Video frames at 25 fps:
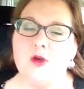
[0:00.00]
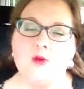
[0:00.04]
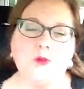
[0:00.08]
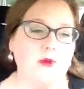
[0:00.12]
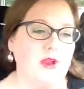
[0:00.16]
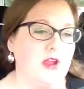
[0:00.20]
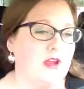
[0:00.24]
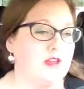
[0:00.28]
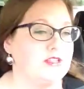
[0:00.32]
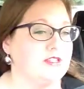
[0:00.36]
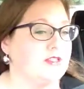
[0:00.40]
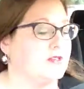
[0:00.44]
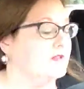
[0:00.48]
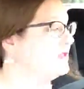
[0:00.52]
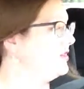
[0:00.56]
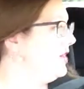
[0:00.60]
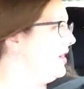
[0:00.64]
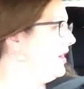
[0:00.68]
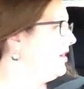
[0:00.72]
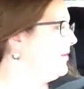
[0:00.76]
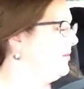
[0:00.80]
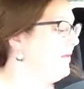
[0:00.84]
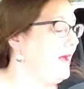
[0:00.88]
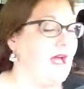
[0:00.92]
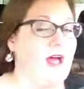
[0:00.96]
We also
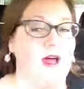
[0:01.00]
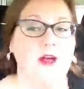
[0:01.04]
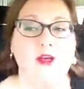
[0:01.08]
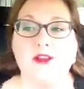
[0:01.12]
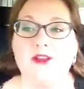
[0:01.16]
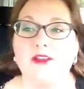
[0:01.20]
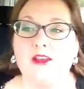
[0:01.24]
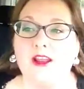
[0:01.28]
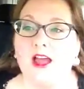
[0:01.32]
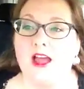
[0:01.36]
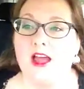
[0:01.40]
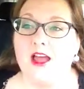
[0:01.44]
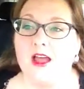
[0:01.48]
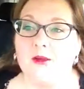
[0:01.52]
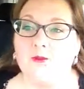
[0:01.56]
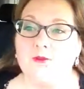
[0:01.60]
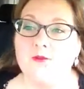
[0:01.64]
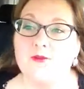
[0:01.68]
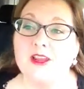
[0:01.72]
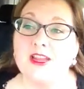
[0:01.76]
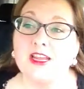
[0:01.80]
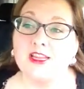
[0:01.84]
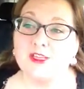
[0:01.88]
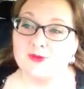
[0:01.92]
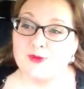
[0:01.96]
talk
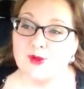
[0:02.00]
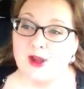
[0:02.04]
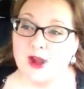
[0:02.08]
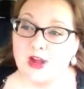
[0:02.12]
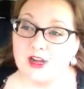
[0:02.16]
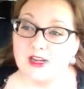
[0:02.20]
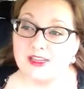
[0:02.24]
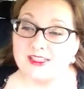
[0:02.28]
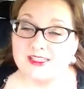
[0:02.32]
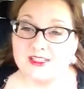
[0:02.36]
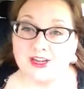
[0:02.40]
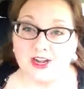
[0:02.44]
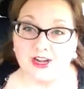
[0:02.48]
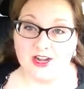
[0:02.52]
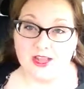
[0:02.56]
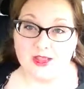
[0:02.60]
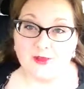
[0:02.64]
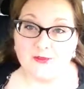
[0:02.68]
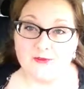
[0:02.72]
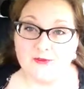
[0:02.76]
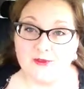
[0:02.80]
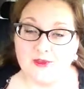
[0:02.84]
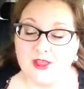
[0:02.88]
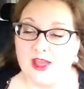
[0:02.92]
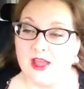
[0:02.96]
about, because we are a
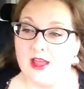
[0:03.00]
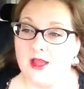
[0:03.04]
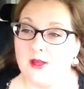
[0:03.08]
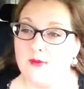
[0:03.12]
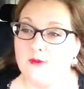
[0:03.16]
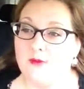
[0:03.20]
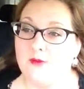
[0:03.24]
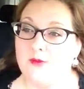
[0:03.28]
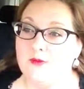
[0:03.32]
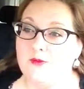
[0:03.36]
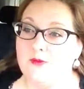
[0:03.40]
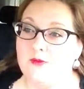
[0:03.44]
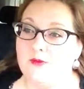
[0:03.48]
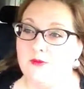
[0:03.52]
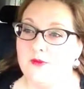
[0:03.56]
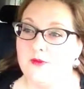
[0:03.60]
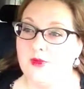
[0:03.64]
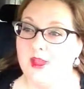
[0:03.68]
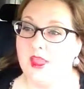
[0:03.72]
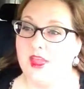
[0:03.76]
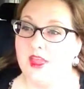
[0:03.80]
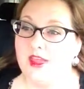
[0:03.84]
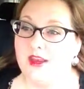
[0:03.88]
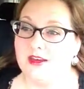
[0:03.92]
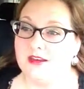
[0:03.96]
startup
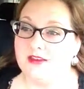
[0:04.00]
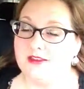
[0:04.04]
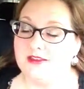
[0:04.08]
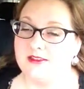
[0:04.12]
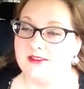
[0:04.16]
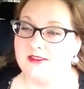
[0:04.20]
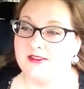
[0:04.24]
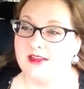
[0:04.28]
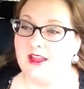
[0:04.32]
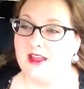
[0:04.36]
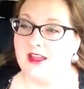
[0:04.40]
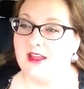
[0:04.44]
and